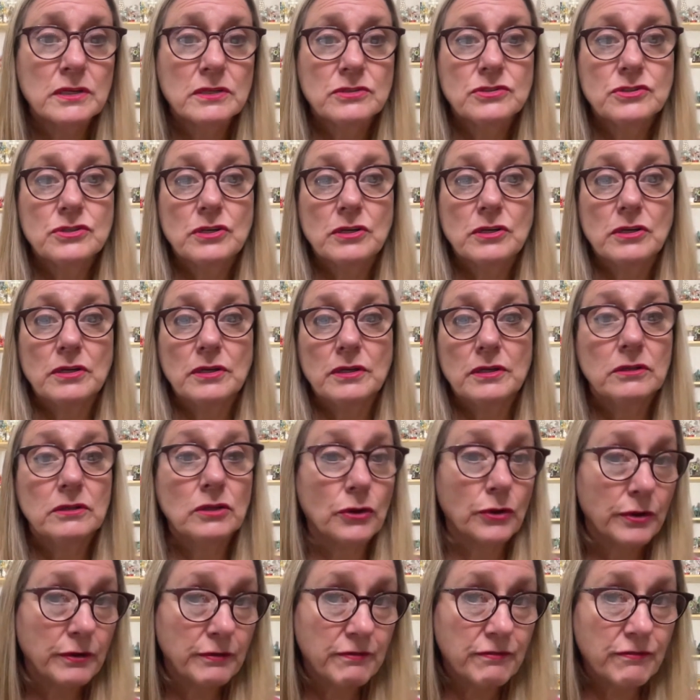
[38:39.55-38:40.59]
to
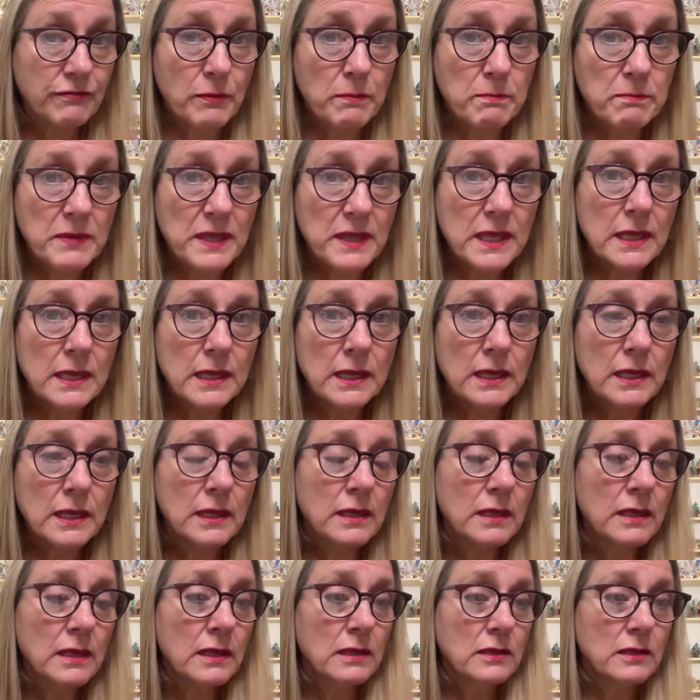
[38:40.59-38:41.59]
learn from me,